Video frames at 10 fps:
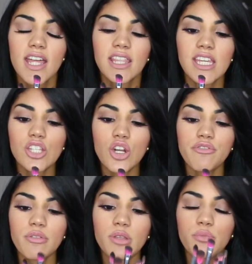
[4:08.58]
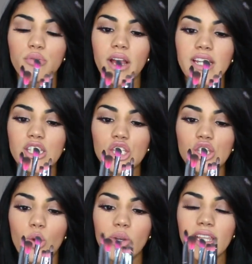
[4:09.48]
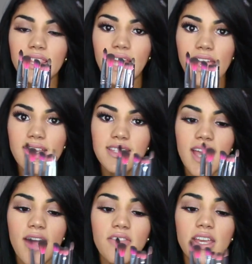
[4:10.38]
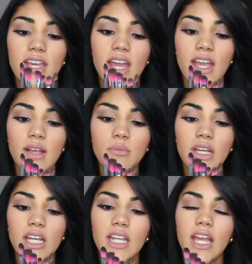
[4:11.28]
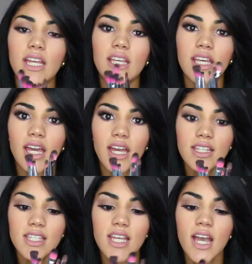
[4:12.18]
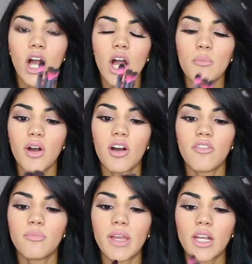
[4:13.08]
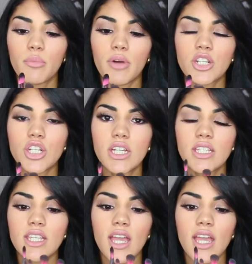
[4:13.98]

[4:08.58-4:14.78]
These are from the brand Sedona Lace, and they came in a kit of makeup brushes,